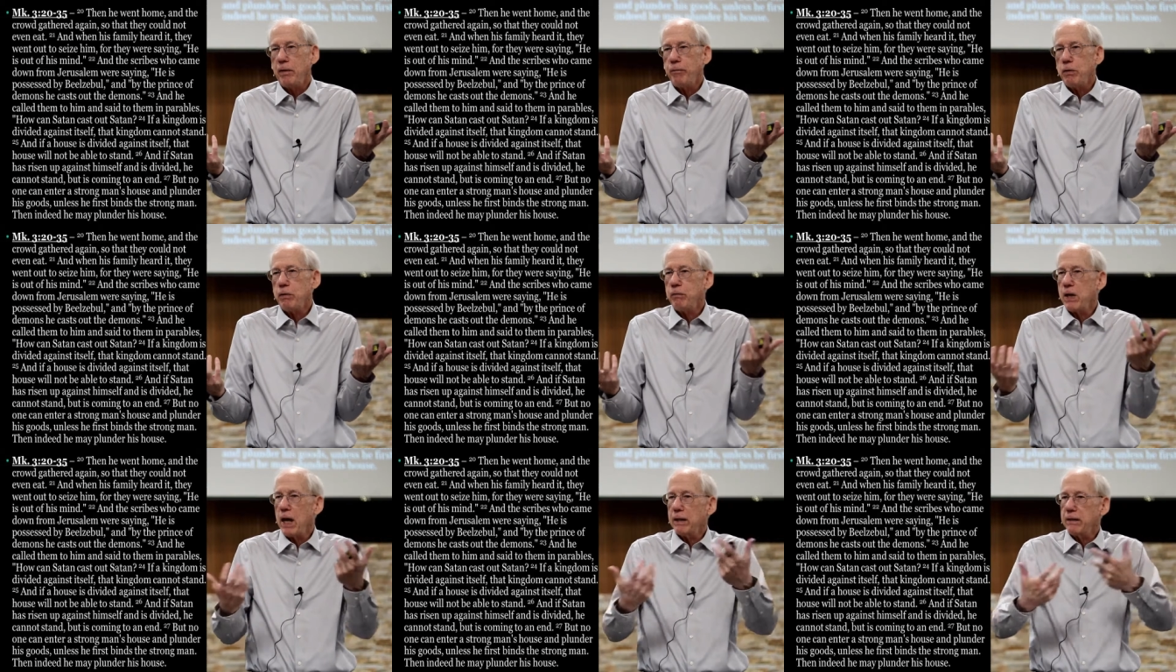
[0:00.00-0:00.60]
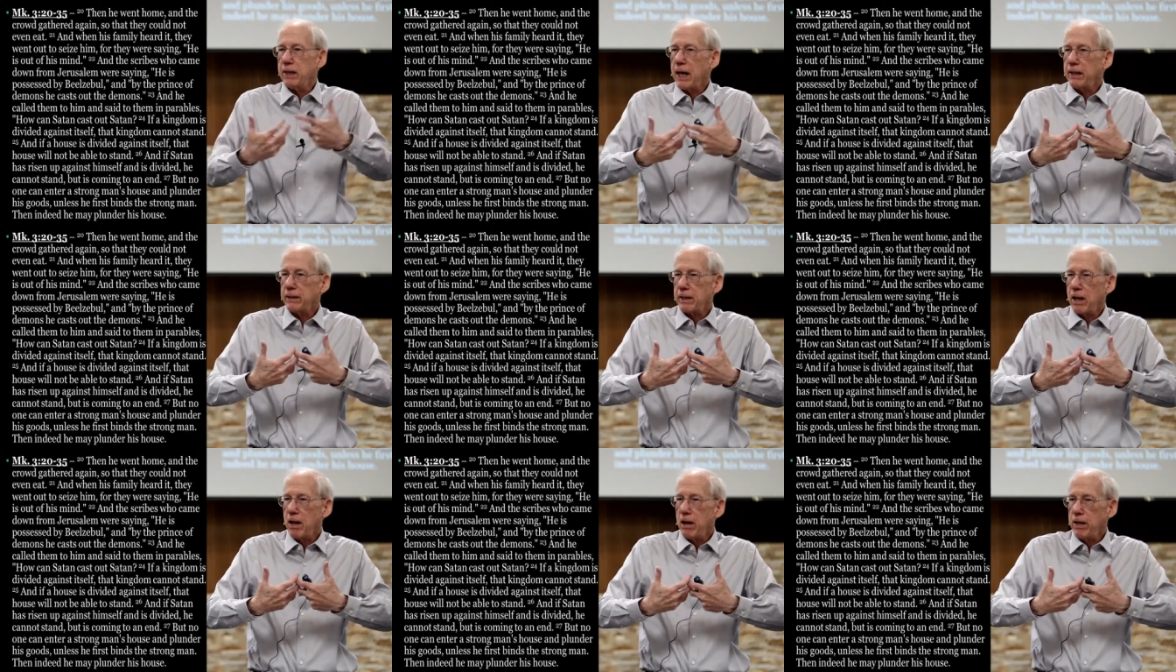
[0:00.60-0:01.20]
If you've got
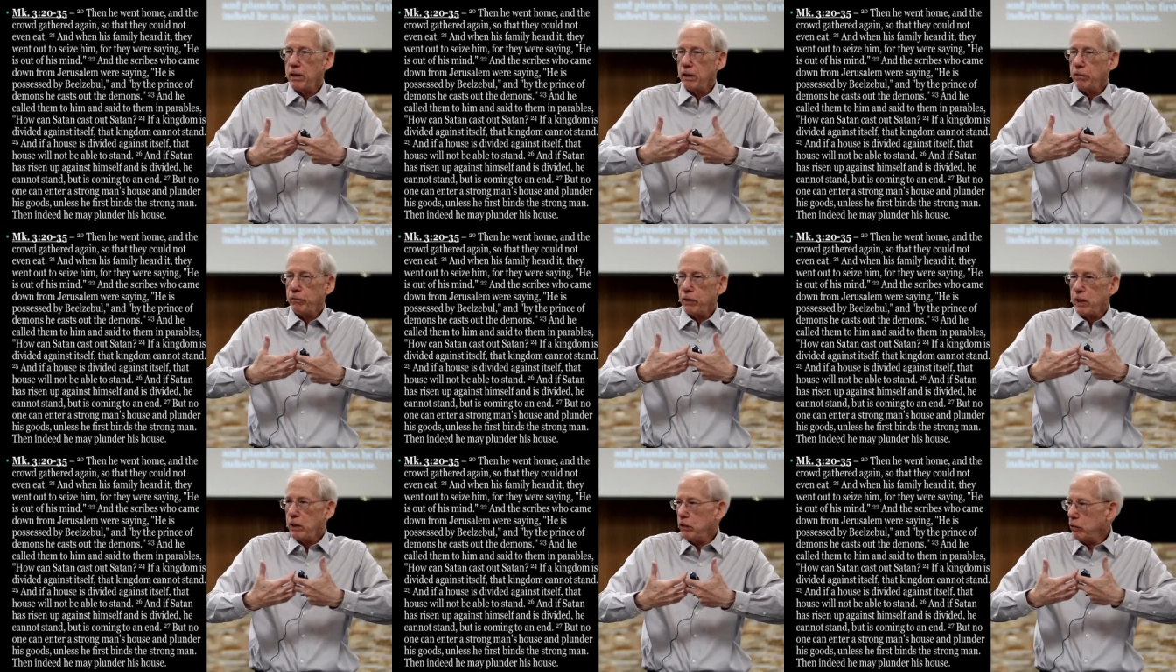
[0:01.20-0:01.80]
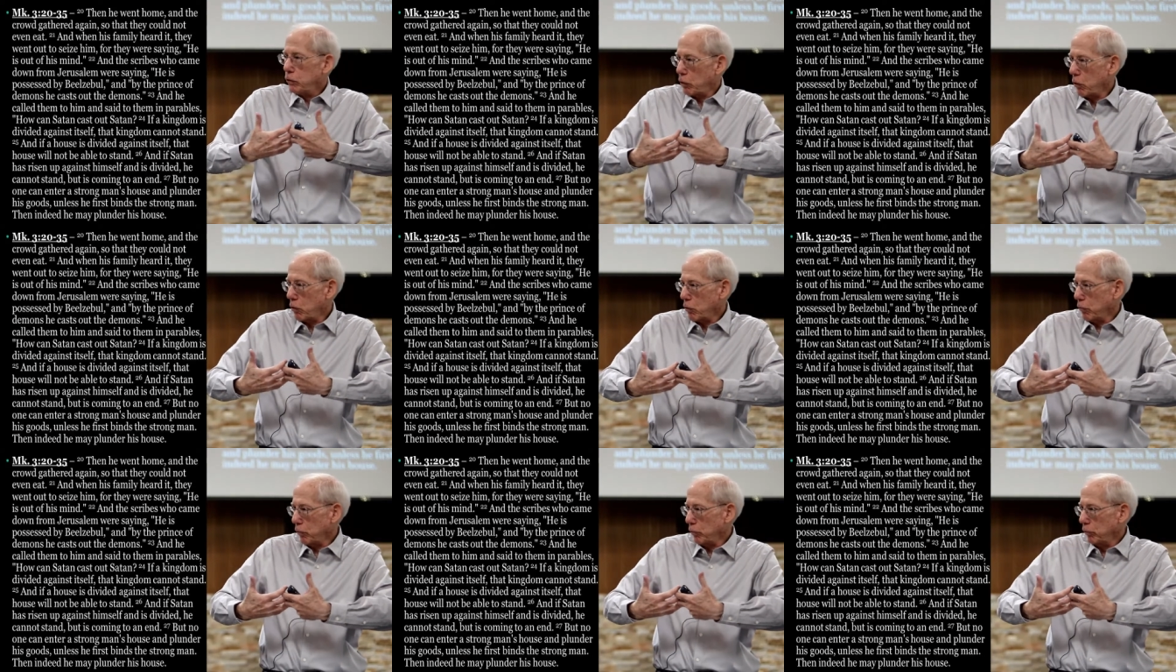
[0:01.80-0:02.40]
that kind of
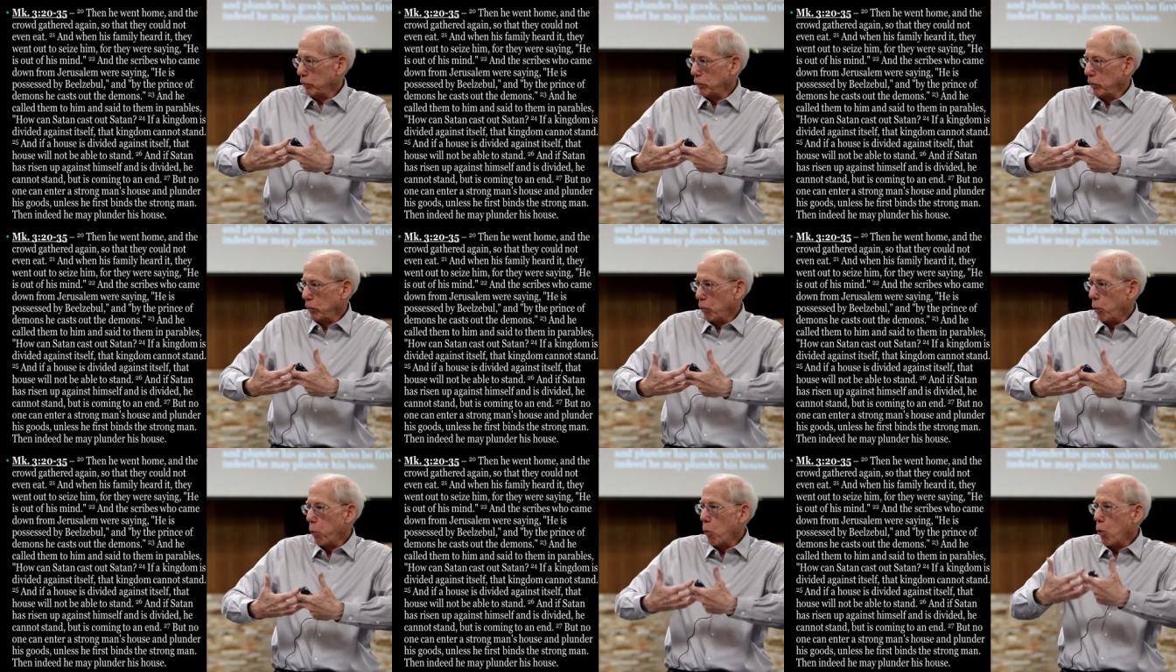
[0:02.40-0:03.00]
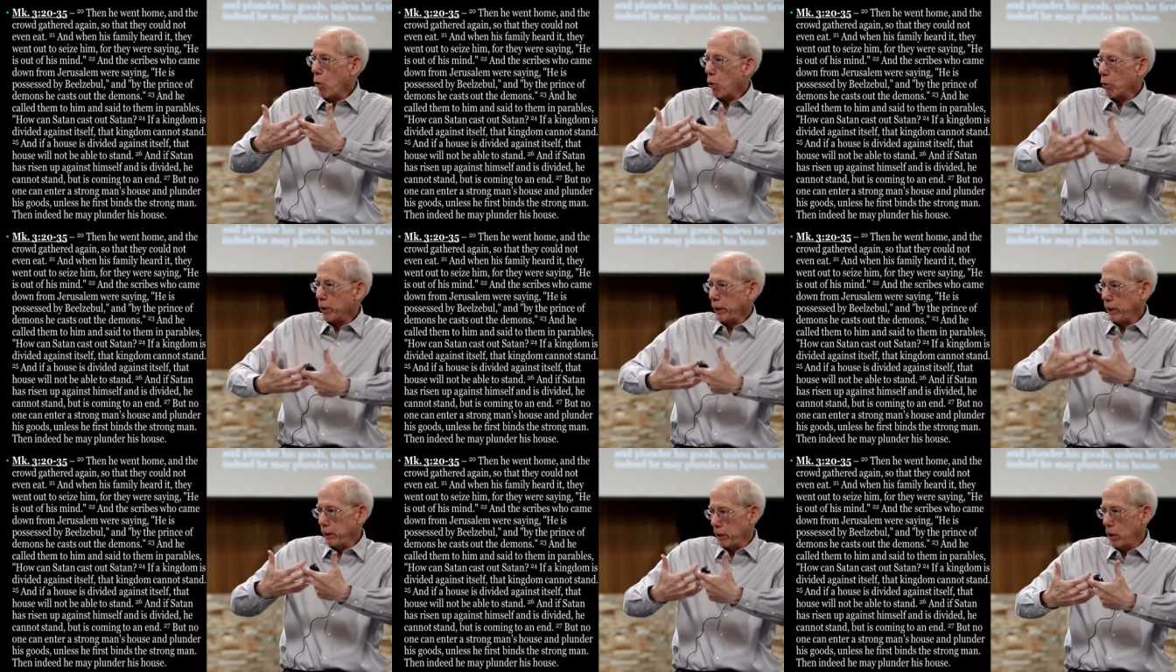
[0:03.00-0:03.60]
internal
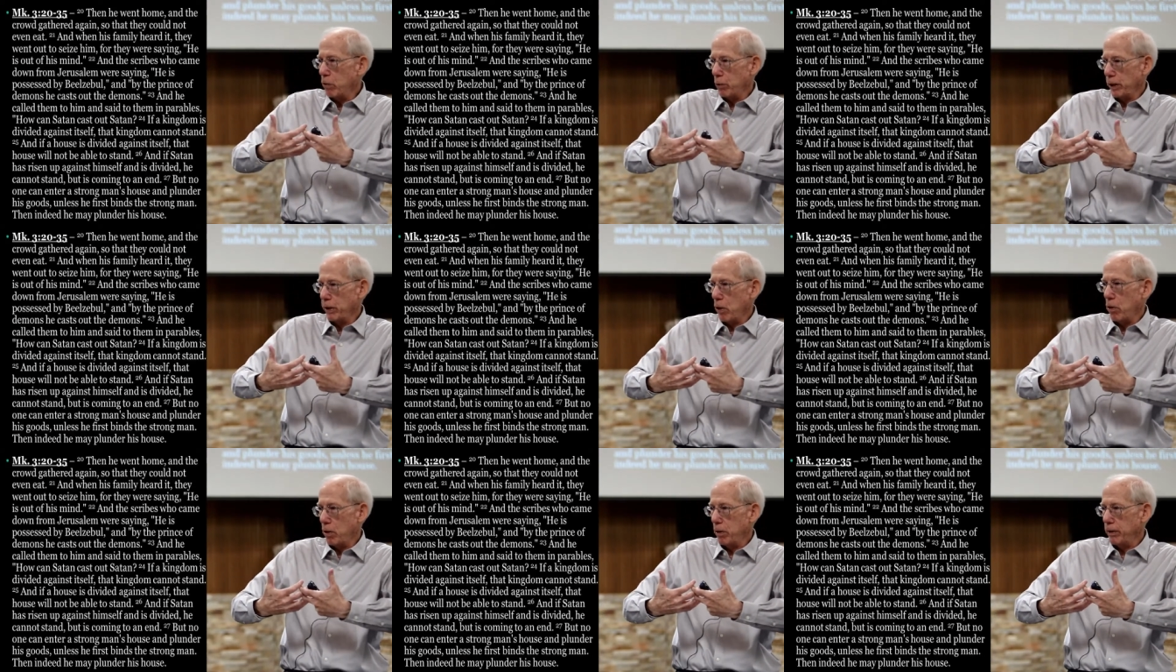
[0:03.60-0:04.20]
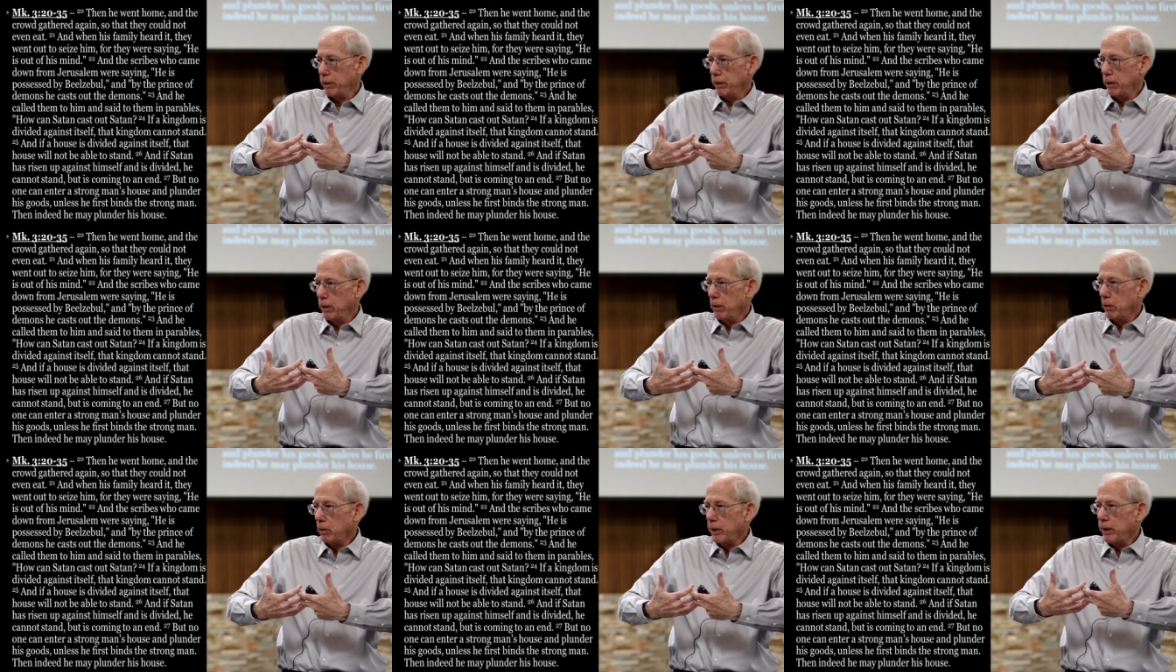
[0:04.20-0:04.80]
warring going on,
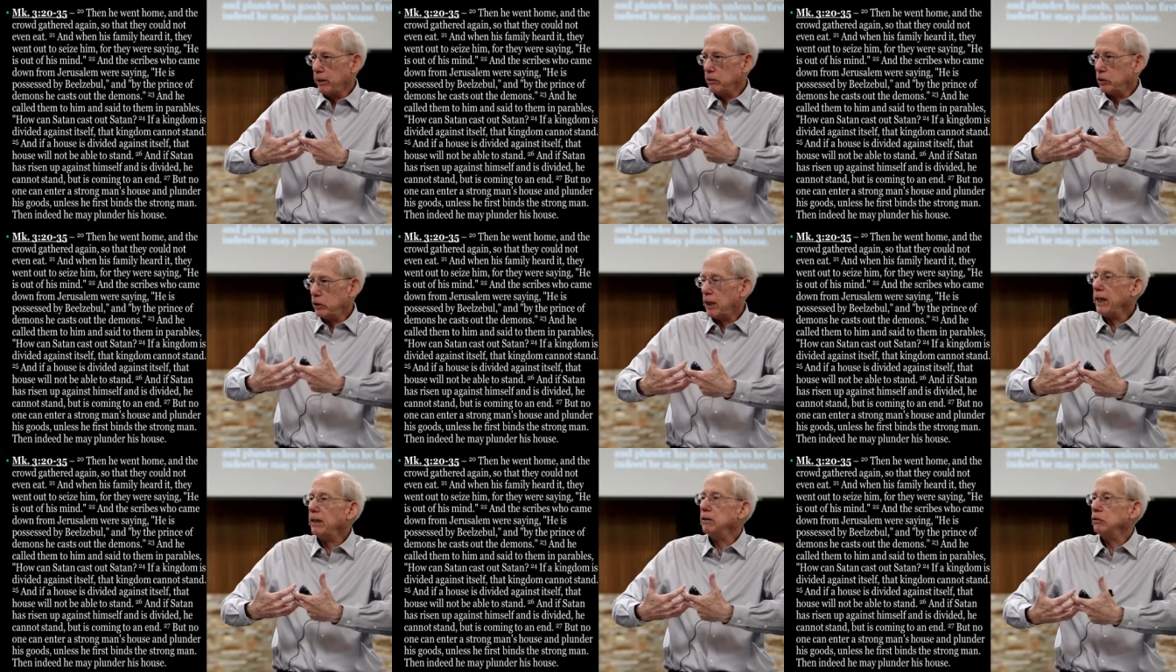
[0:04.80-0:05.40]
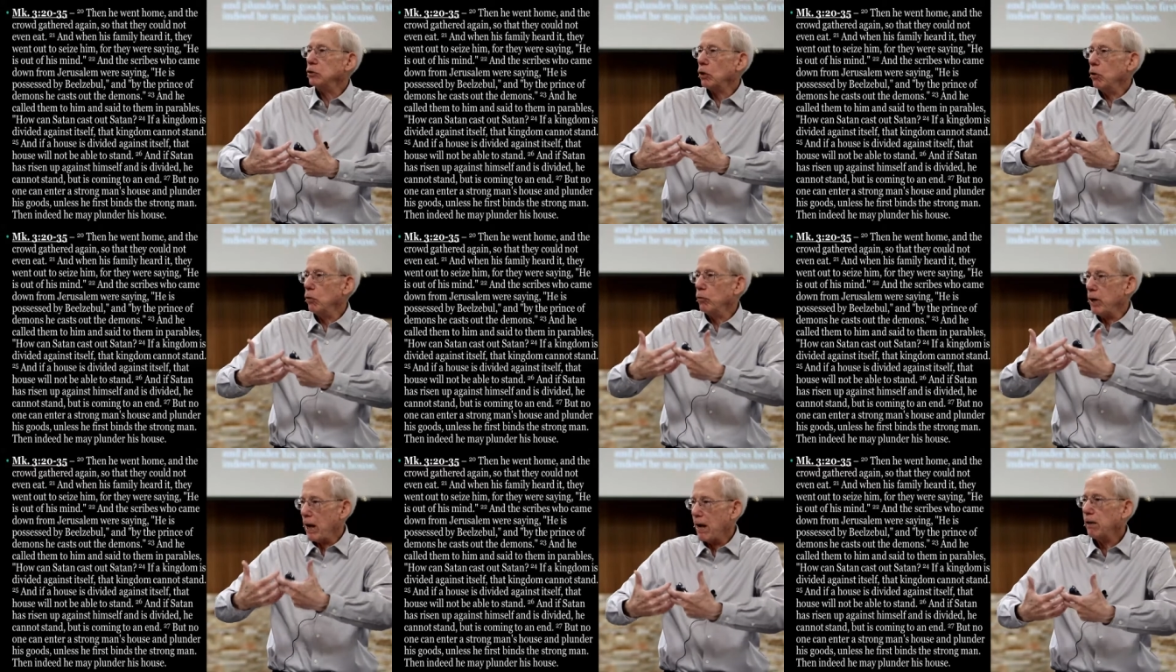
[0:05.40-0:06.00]
in Satan's
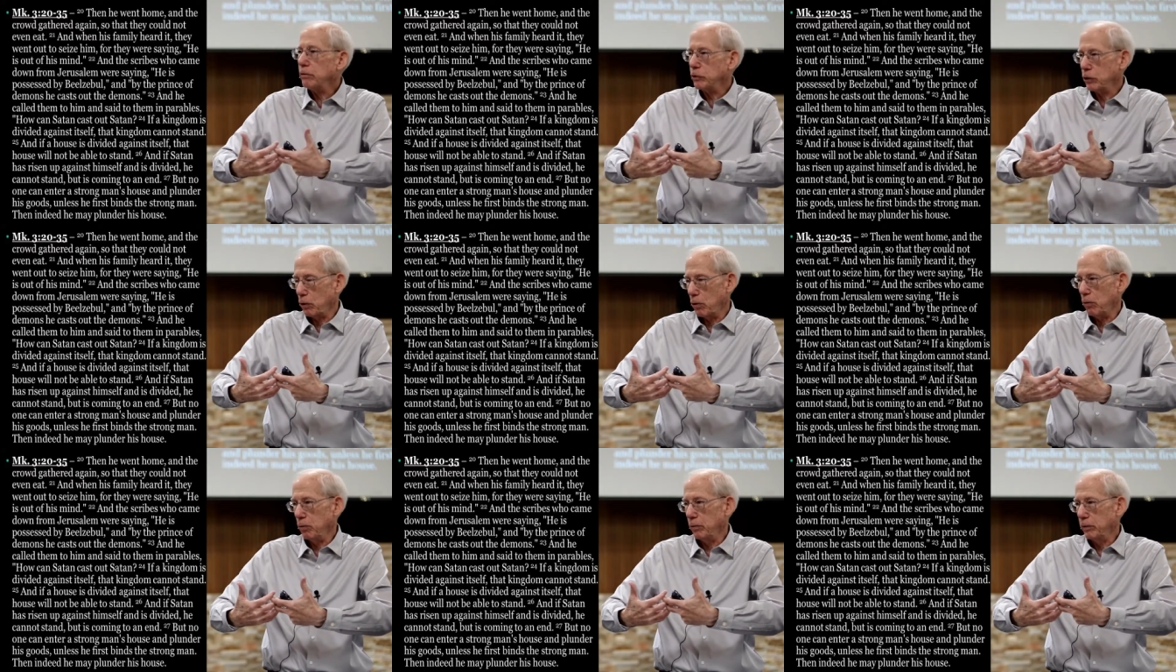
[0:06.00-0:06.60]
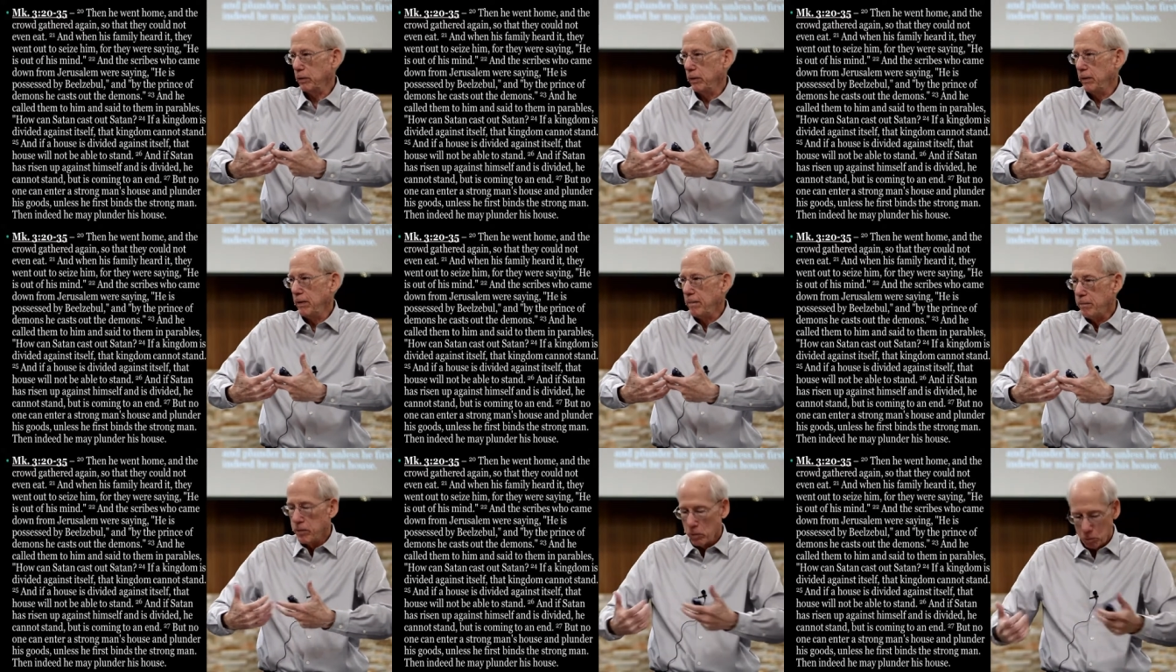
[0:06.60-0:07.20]
own household.
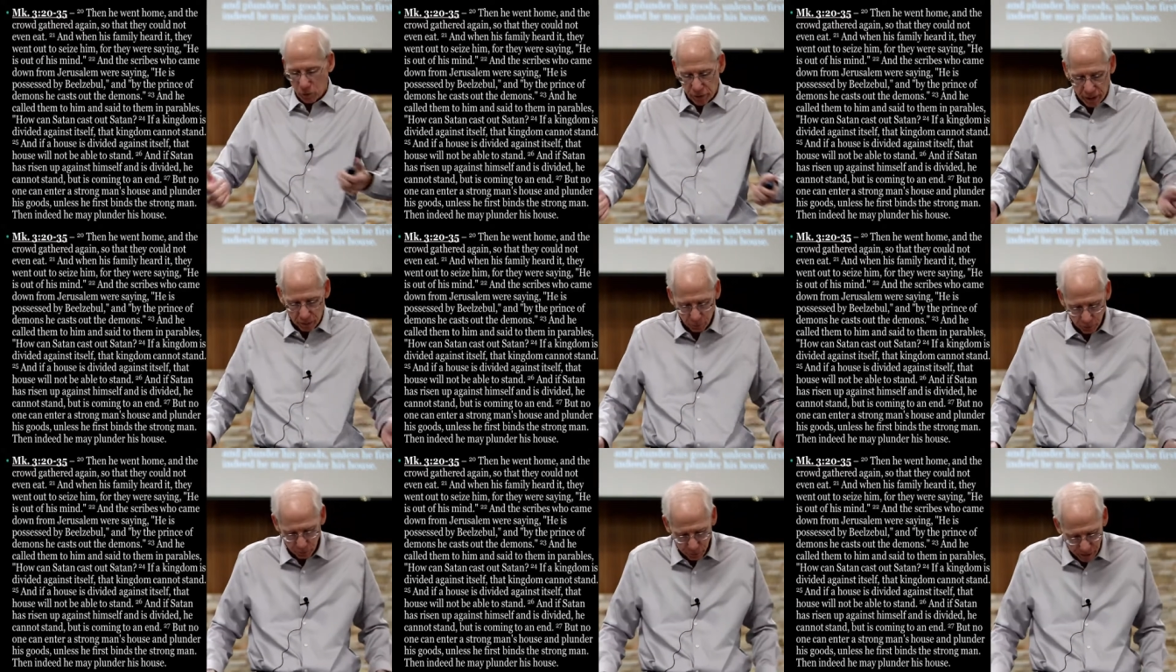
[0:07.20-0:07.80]
Well, that